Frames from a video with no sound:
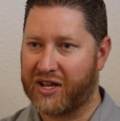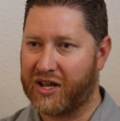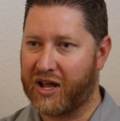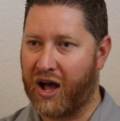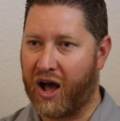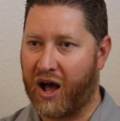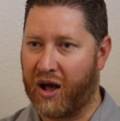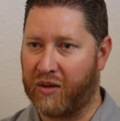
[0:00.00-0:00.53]

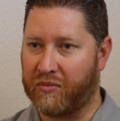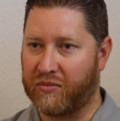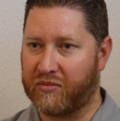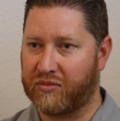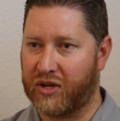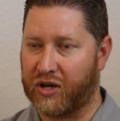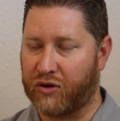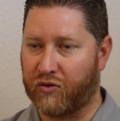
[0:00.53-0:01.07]
um,
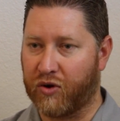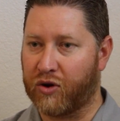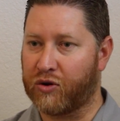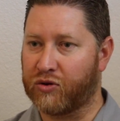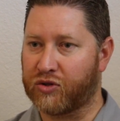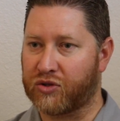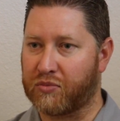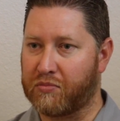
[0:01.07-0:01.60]

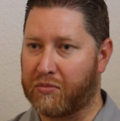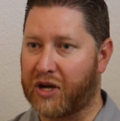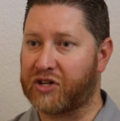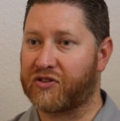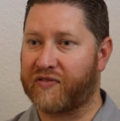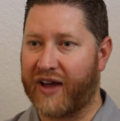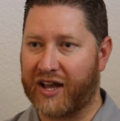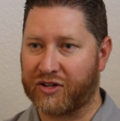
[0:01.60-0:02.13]
grows much
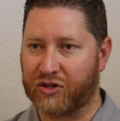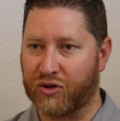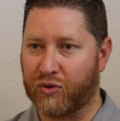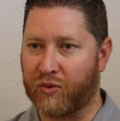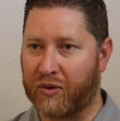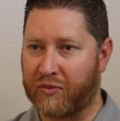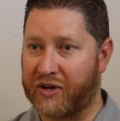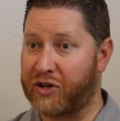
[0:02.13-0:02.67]
faster
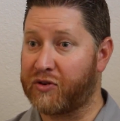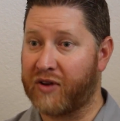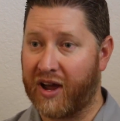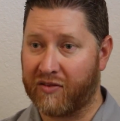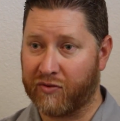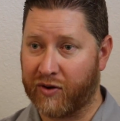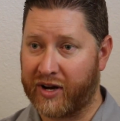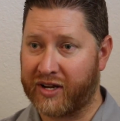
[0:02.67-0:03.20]
when we do
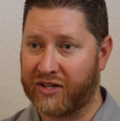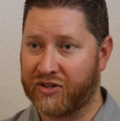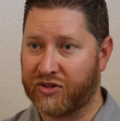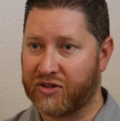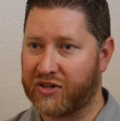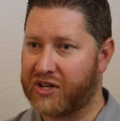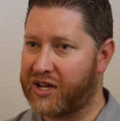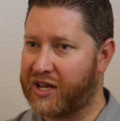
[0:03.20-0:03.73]
have rains,
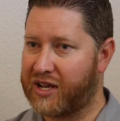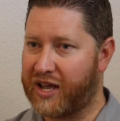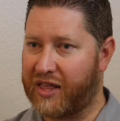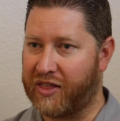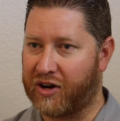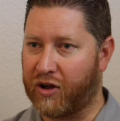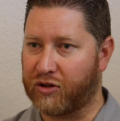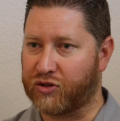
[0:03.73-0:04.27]
and
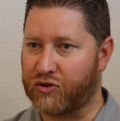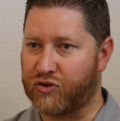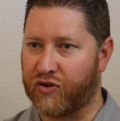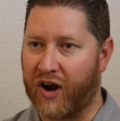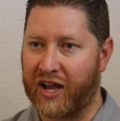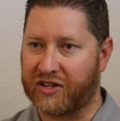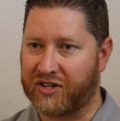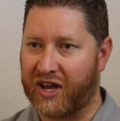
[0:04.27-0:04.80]
then also
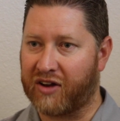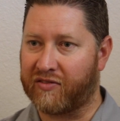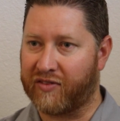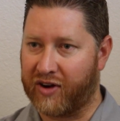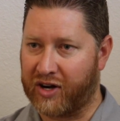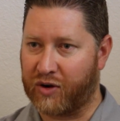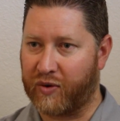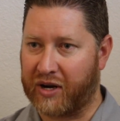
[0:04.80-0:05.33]
dries out
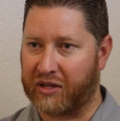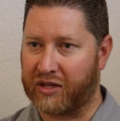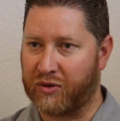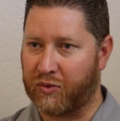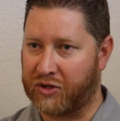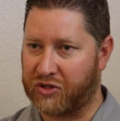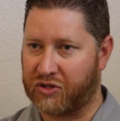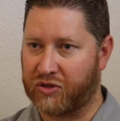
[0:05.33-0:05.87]
very quickly
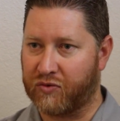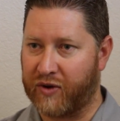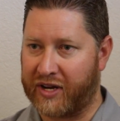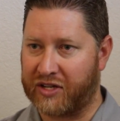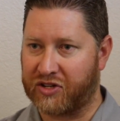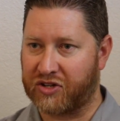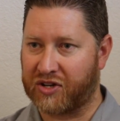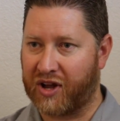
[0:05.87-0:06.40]
once the
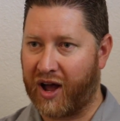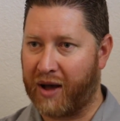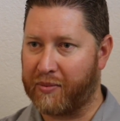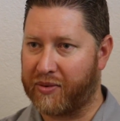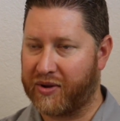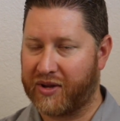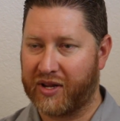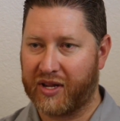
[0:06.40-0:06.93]
rains
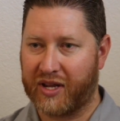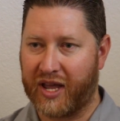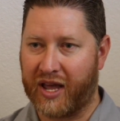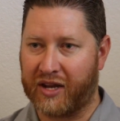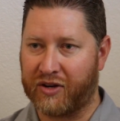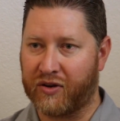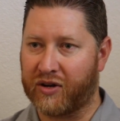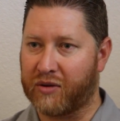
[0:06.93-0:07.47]
stop,
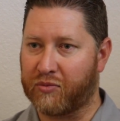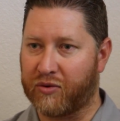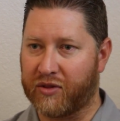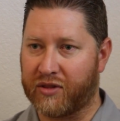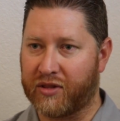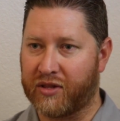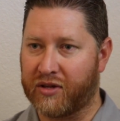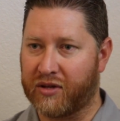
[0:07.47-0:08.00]
and you end up
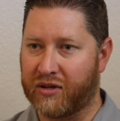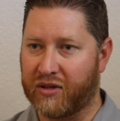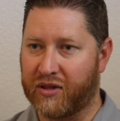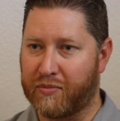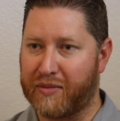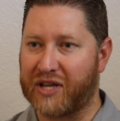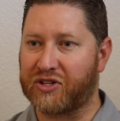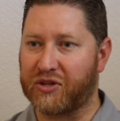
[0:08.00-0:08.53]
with the, the
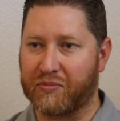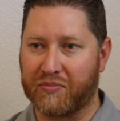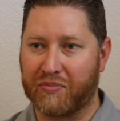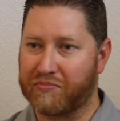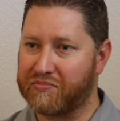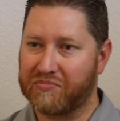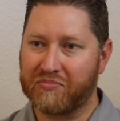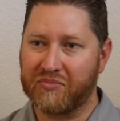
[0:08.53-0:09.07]
messy,
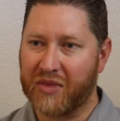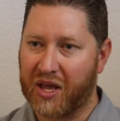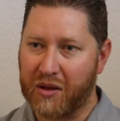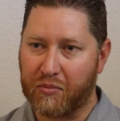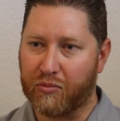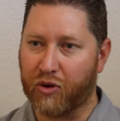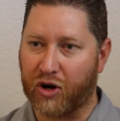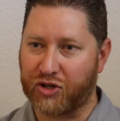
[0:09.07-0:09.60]

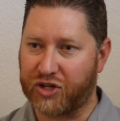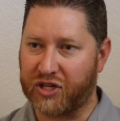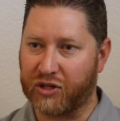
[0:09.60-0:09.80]
brushy